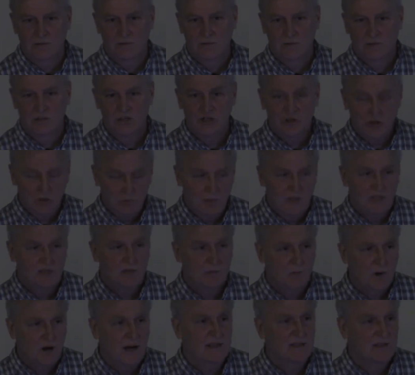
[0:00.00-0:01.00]
And it shouldn't be
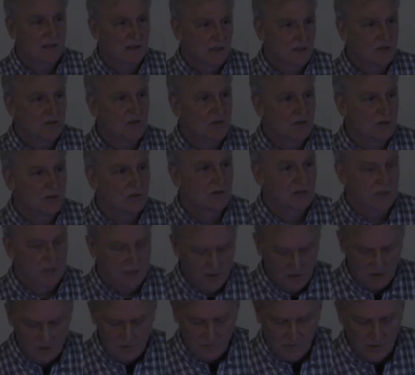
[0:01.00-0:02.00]
surprising because they're so
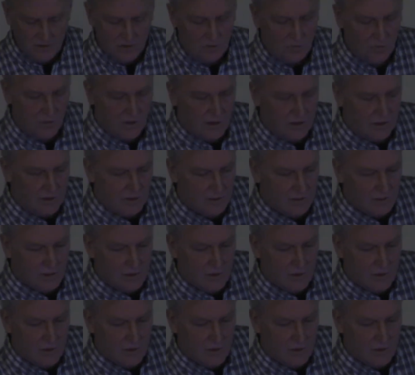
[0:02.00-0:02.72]
sensitive to the weather.